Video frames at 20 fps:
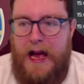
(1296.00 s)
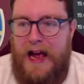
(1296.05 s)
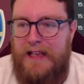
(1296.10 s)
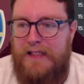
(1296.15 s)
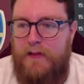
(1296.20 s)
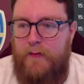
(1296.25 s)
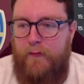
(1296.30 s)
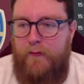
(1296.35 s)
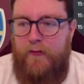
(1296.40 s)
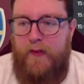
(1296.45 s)

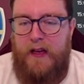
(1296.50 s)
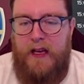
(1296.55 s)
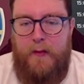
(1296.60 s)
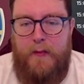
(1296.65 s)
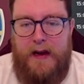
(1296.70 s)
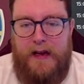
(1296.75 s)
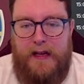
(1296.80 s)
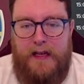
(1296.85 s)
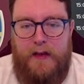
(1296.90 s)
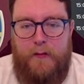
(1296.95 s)
Aston Villa
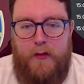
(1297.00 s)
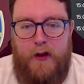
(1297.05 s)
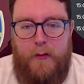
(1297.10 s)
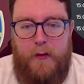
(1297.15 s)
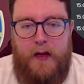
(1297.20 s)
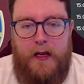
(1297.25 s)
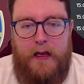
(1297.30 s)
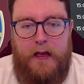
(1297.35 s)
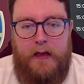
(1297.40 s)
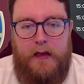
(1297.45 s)
back in the
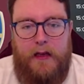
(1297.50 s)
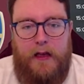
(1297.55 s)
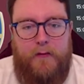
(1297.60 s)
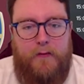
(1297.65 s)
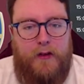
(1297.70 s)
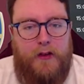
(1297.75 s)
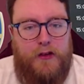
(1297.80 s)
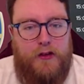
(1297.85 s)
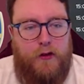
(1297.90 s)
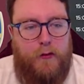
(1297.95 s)
Premier League.
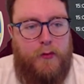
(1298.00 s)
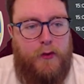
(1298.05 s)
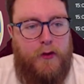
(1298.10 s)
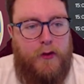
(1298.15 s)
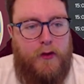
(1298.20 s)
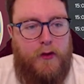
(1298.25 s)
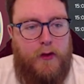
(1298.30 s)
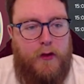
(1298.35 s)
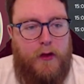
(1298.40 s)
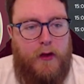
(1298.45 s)
Lovely job.
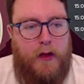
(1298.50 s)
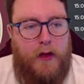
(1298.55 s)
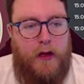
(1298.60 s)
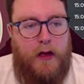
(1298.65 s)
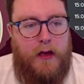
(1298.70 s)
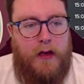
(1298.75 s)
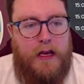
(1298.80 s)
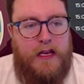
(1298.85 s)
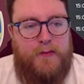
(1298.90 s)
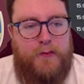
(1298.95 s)

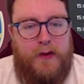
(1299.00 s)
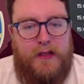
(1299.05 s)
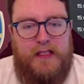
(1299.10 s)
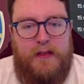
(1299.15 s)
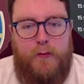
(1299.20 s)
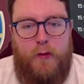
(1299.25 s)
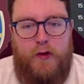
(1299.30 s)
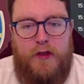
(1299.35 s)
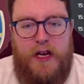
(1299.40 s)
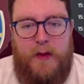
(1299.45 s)
Let's bring
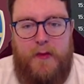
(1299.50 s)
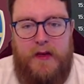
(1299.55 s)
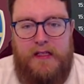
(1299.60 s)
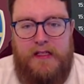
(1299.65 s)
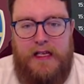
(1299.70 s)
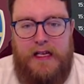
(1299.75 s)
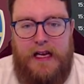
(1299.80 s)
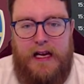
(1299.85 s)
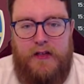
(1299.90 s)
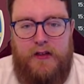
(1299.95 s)
some more Champions
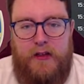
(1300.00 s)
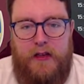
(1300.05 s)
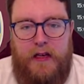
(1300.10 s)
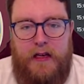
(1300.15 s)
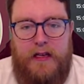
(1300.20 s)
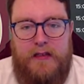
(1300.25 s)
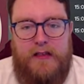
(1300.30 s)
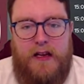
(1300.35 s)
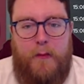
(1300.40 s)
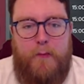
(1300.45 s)
League action in.
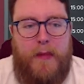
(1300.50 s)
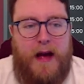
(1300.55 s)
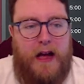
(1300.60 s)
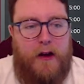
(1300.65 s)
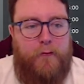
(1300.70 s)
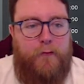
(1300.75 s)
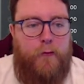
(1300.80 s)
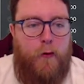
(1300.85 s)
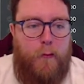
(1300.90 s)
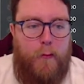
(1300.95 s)
Let's come
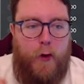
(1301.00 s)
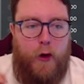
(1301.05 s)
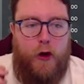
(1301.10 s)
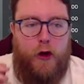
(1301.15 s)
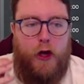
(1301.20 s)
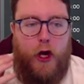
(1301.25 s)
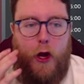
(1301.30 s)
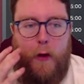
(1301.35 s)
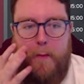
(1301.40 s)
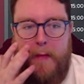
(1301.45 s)
back for
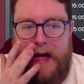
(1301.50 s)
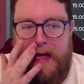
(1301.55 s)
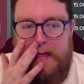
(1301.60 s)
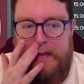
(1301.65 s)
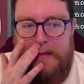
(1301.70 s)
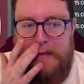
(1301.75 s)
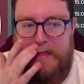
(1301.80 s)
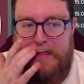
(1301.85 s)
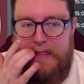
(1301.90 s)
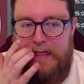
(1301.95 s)
Monaco, Man
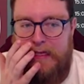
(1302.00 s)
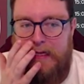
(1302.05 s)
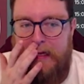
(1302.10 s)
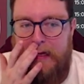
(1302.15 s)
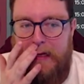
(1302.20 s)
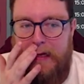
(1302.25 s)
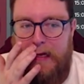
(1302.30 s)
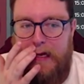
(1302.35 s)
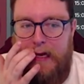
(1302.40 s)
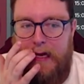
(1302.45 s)
City.
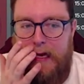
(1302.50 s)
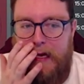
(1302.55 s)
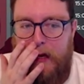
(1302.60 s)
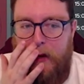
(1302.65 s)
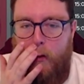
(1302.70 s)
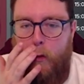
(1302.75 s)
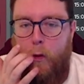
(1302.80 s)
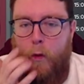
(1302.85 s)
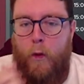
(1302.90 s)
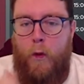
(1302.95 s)

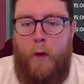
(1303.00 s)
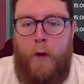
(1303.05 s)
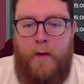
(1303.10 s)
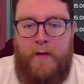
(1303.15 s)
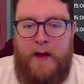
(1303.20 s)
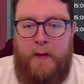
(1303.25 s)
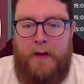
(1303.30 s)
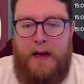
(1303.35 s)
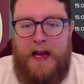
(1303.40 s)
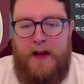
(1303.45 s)
Oh, and
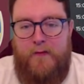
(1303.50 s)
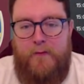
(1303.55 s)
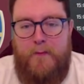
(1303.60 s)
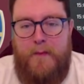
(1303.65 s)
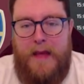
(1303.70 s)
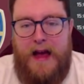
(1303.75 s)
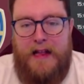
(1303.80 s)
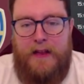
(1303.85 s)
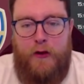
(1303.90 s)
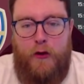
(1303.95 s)
then we'll have
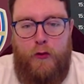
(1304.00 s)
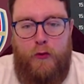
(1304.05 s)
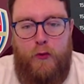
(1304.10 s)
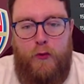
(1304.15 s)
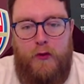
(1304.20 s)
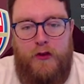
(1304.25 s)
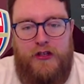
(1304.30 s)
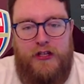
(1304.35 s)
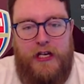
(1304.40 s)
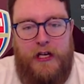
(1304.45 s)
Man
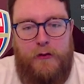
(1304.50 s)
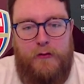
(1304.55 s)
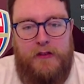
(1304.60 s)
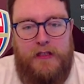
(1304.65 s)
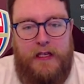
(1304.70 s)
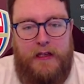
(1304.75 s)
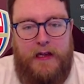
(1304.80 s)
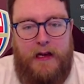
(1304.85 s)
U, Chelsea.